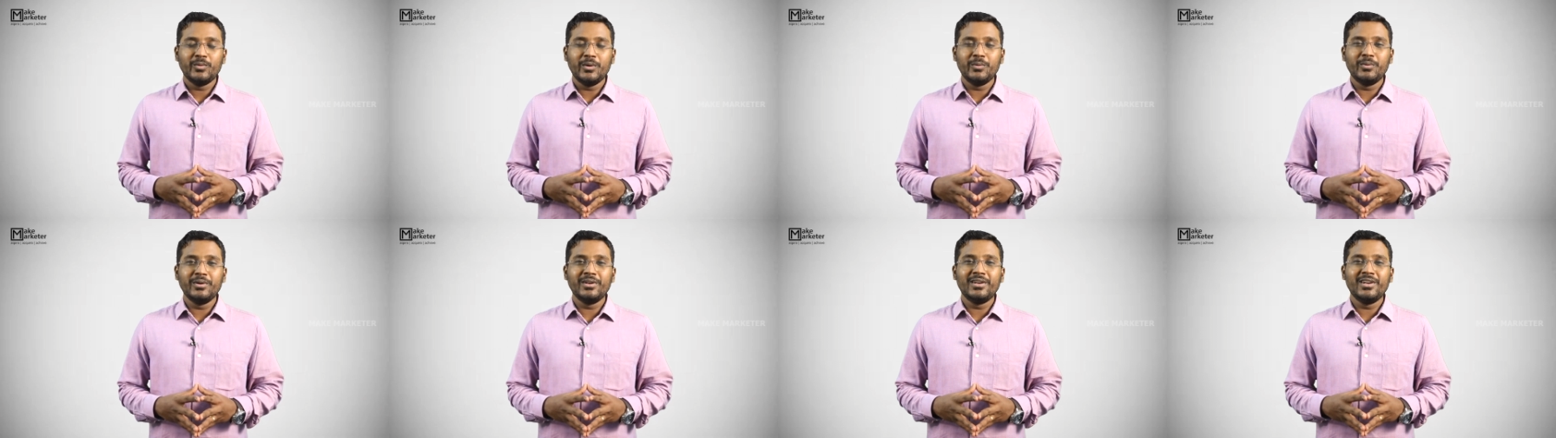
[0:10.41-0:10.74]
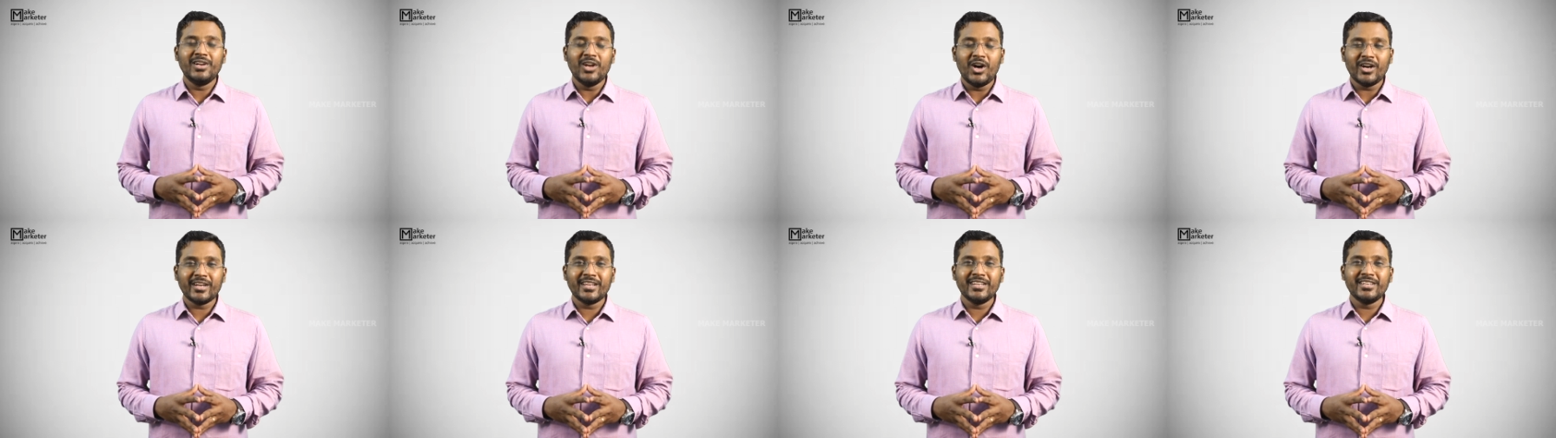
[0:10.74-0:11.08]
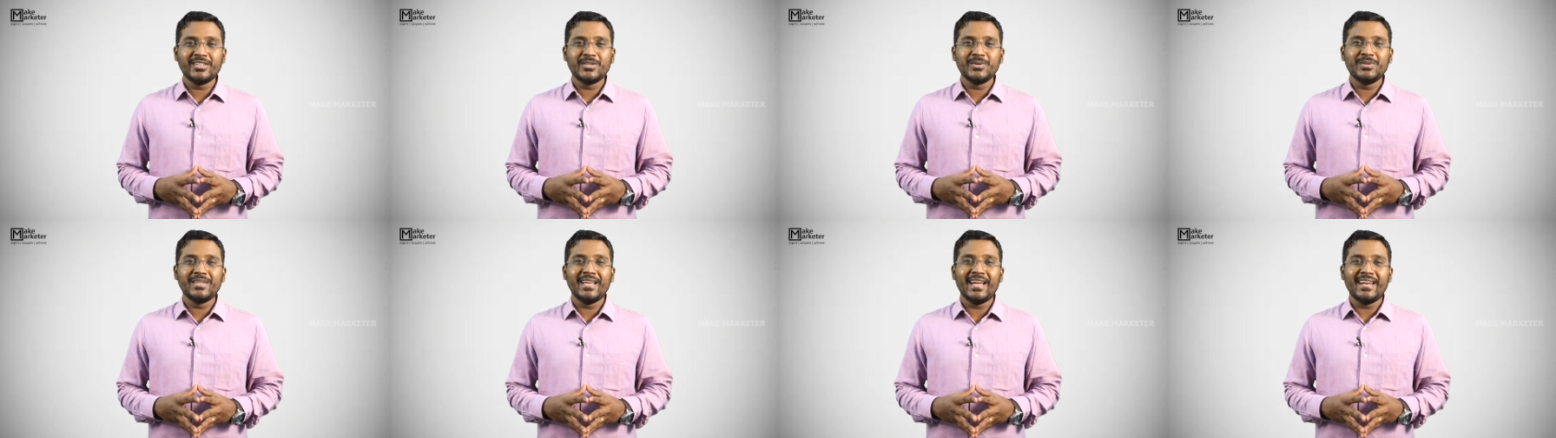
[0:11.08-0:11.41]
we will log
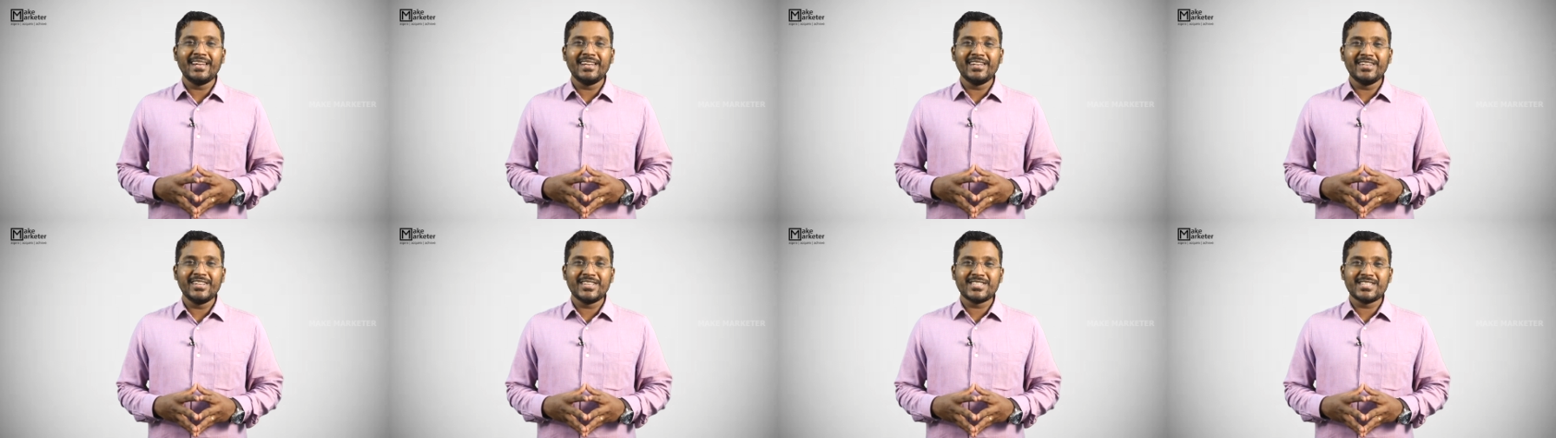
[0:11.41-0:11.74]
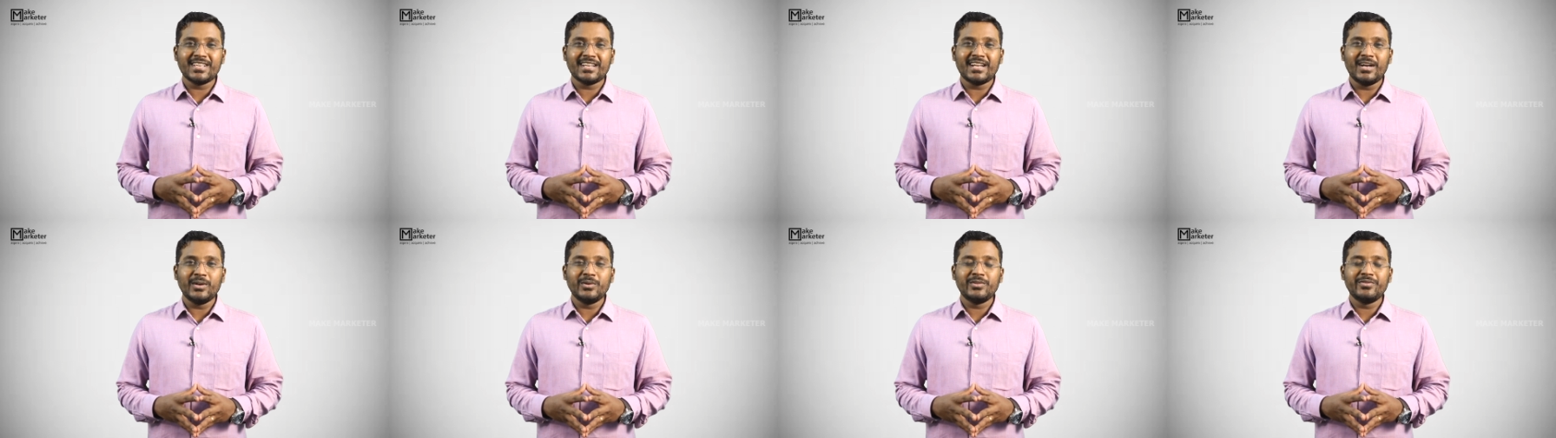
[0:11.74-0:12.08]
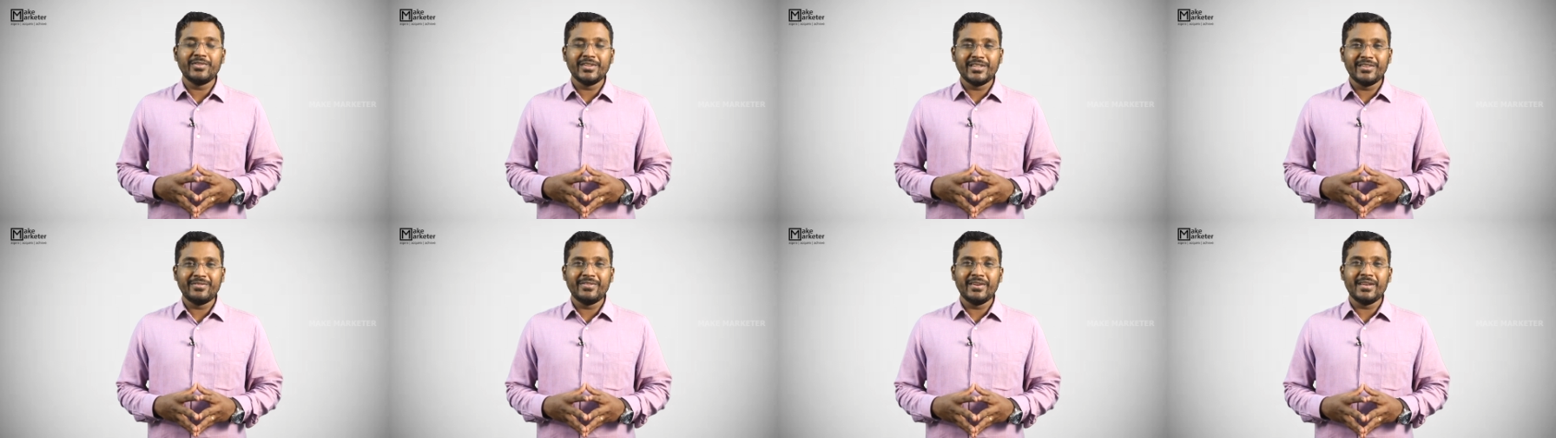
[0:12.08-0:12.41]
into the analytics account
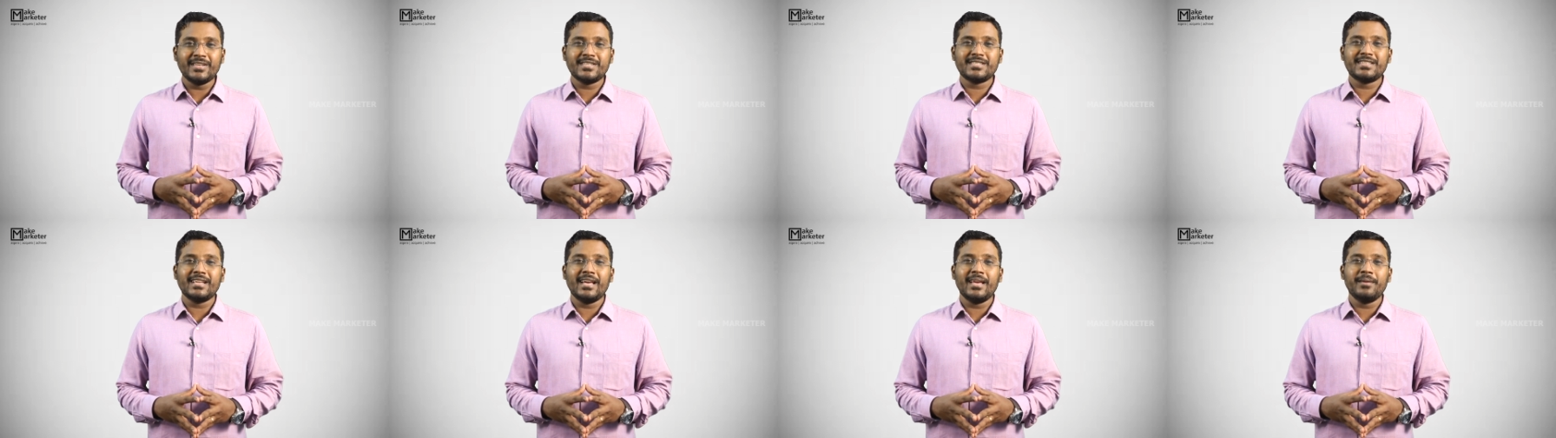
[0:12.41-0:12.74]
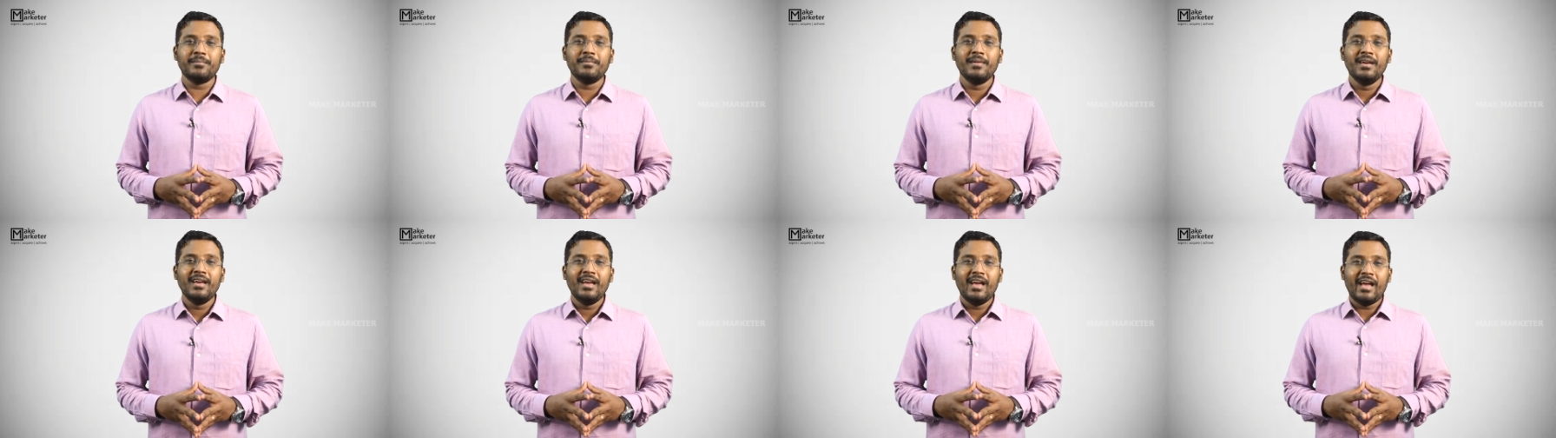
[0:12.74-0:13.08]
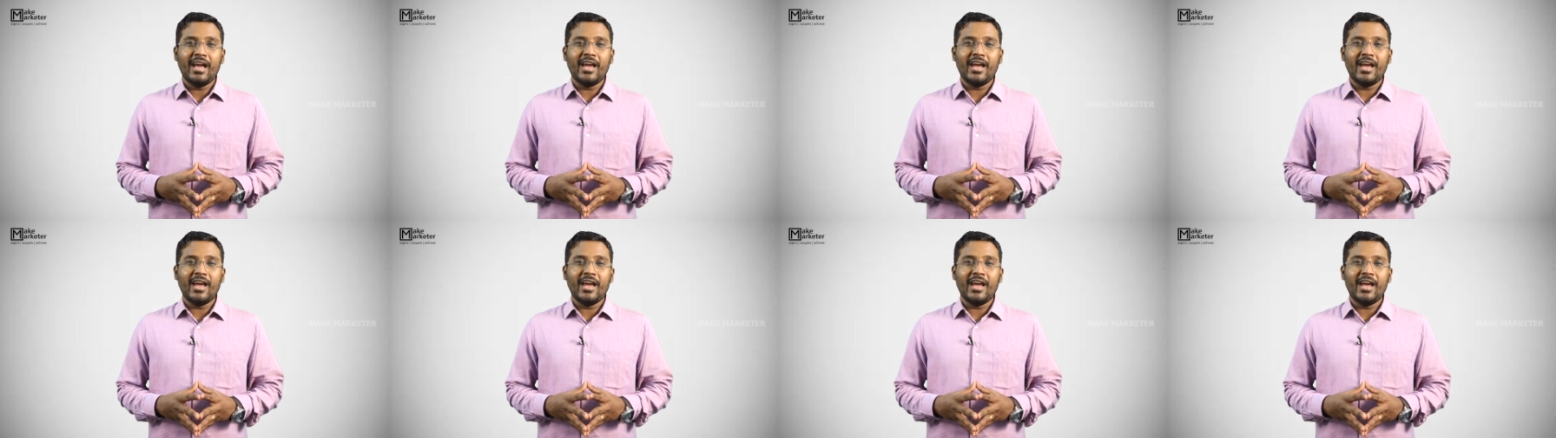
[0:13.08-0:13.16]
for the first time